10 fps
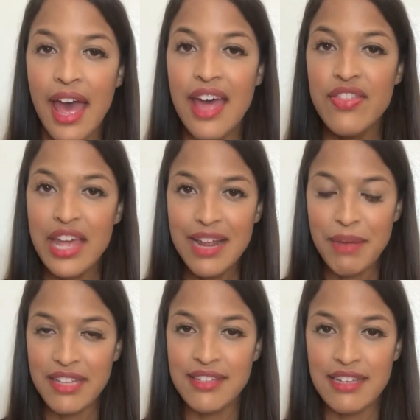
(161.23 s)
And then I
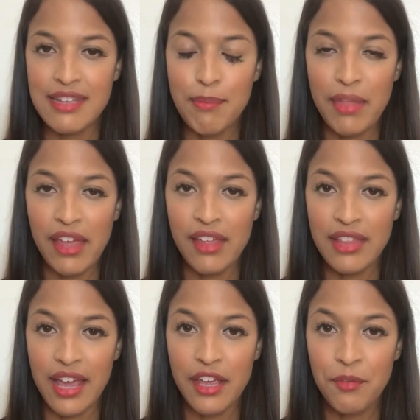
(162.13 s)
might say something
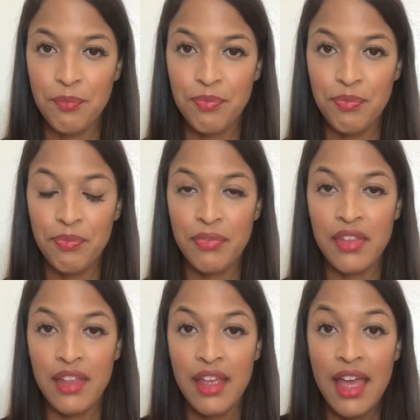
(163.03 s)
like,
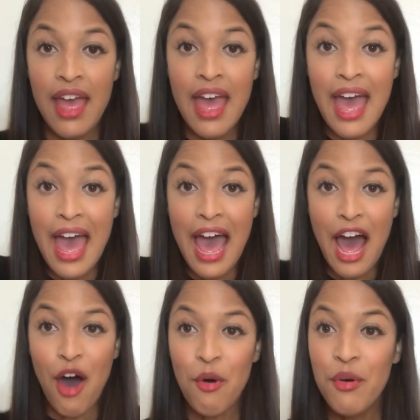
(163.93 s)

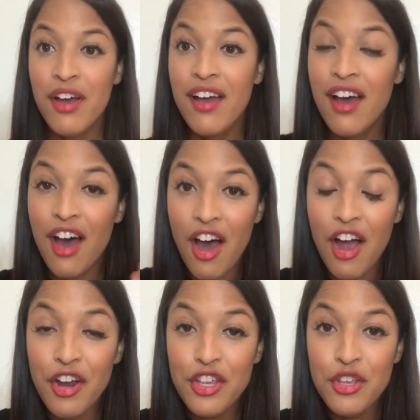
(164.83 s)
how
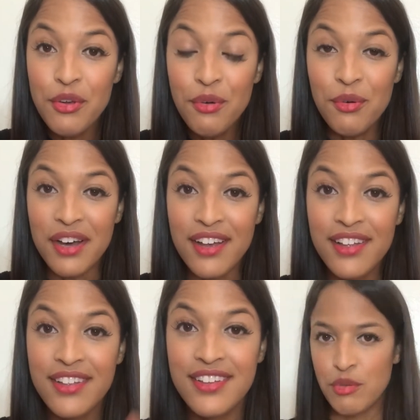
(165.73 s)
are you?
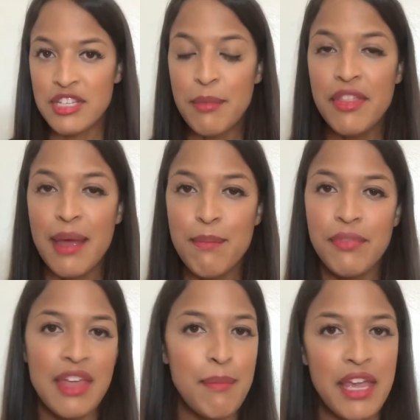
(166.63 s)
Some of them,
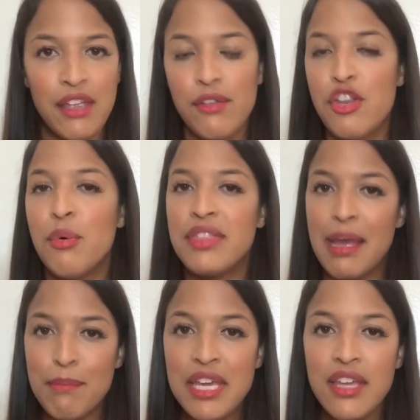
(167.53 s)
they may know what
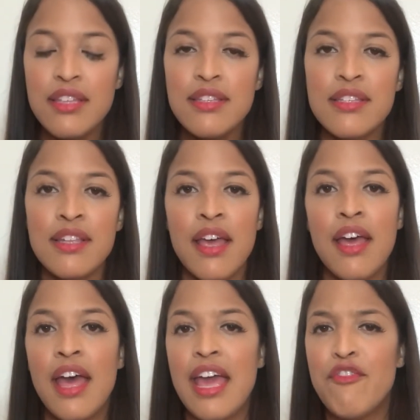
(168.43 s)
that means.
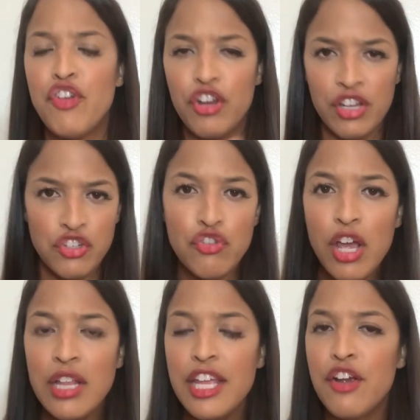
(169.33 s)
If they're
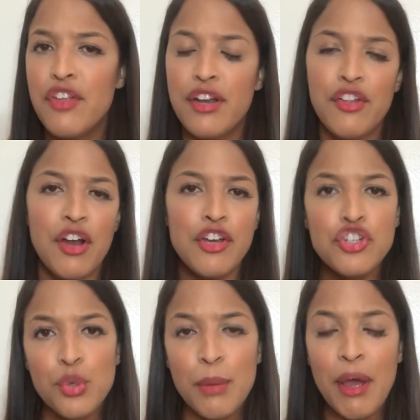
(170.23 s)
struggling or they're
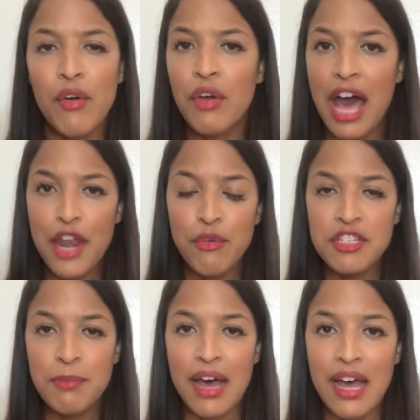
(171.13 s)
unsure about how to
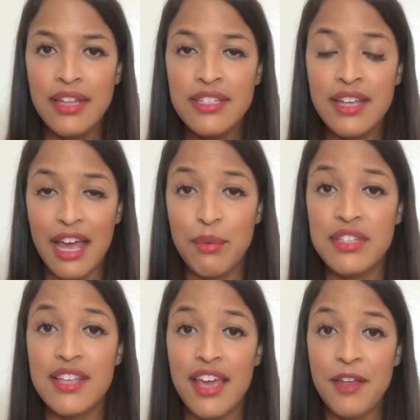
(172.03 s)
respond, I would
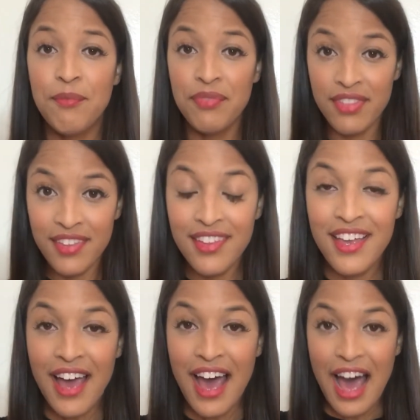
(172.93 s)
say,
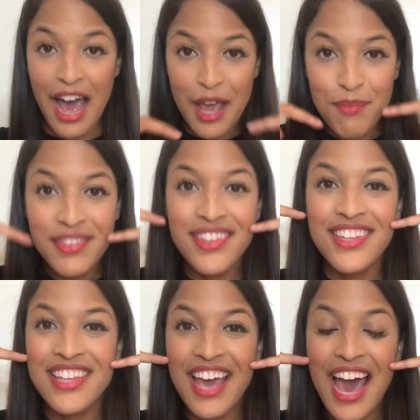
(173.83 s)
I'm
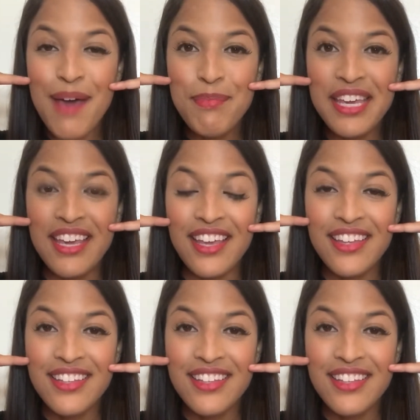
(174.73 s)
happy.